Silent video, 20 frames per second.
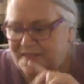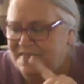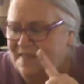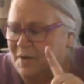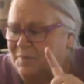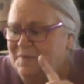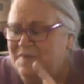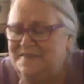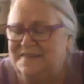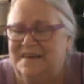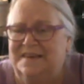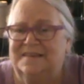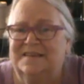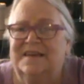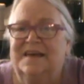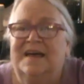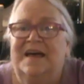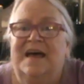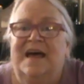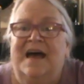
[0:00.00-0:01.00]
that was it.
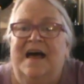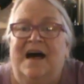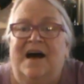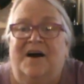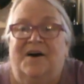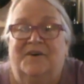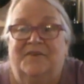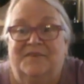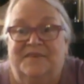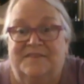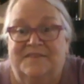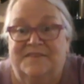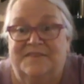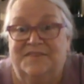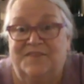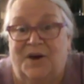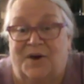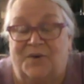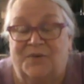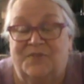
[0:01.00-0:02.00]

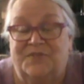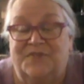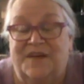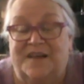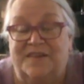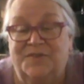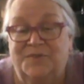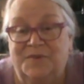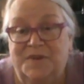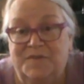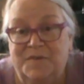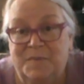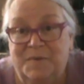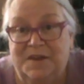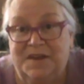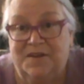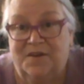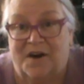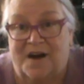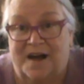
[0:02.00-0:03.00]
So that's what
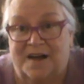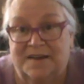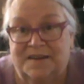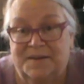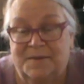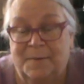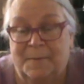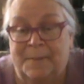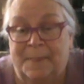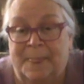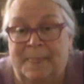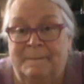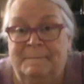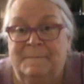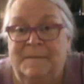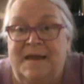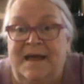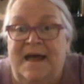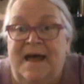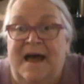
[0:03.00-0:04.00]
everybody got.
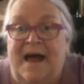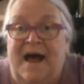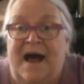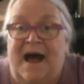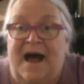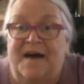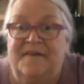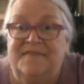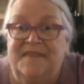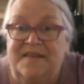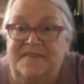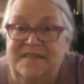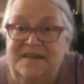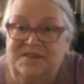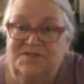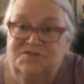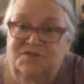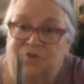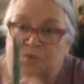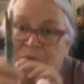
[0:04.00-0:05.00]
And then they
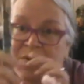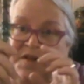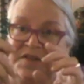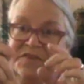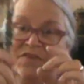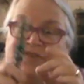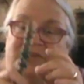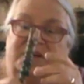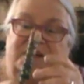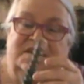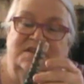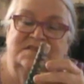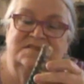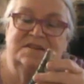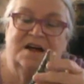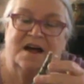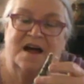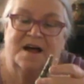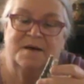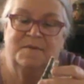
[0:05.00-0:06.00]
took one stick at a
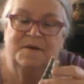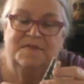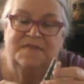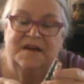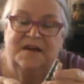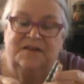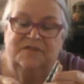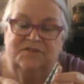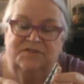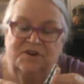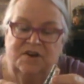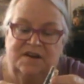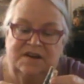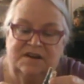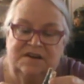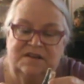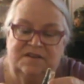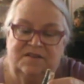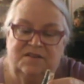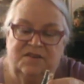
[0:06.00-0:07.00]
time, and they
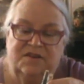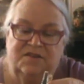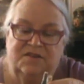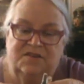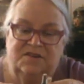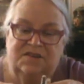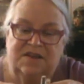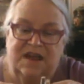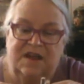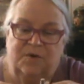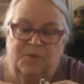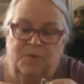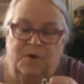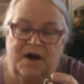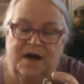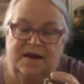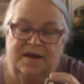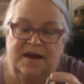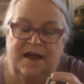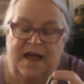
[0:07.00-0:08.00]
started to take
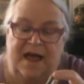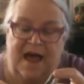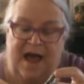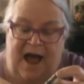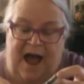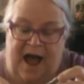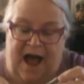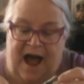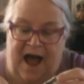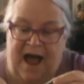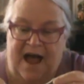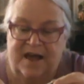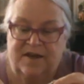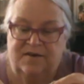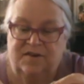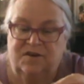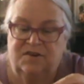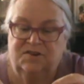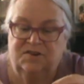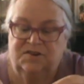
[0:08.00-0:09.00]
one.
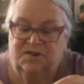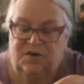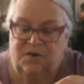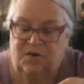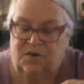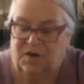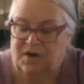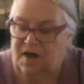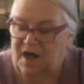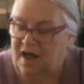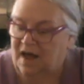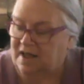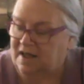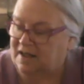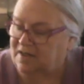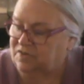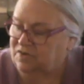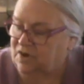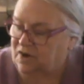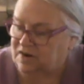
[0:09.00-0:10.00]
And
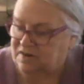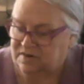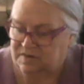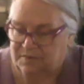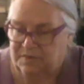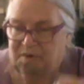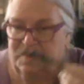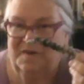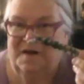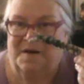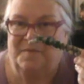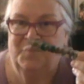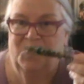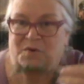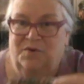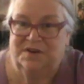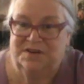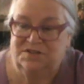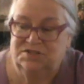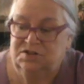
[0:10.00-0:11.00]
it's hard to, I'm
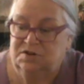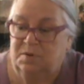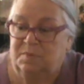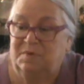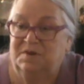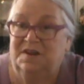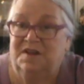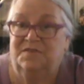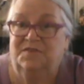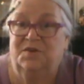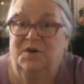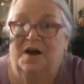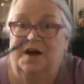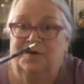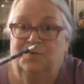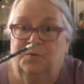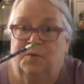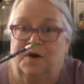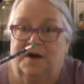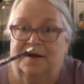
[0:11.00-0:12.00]
holding two, but if you
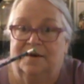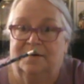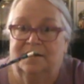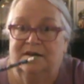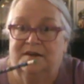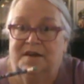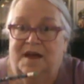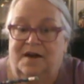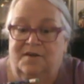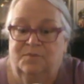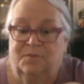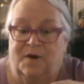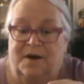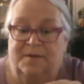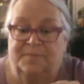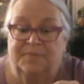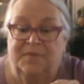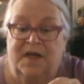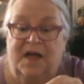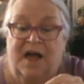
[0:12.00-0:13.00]
had one, you have
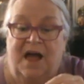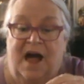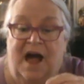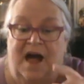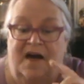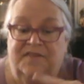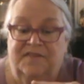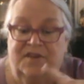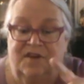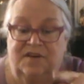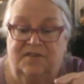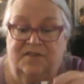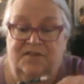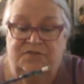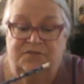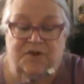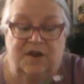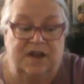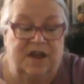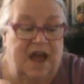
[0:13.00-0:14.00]
one, and you had the
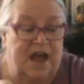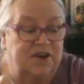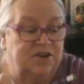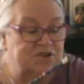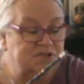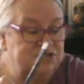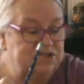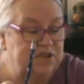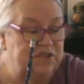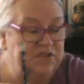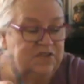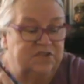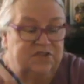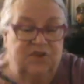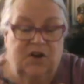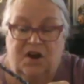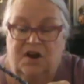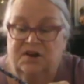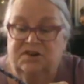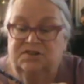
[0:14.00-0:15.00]
string, and you just
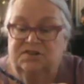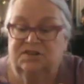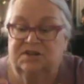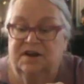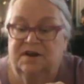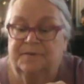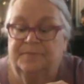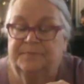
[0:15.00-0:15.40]
start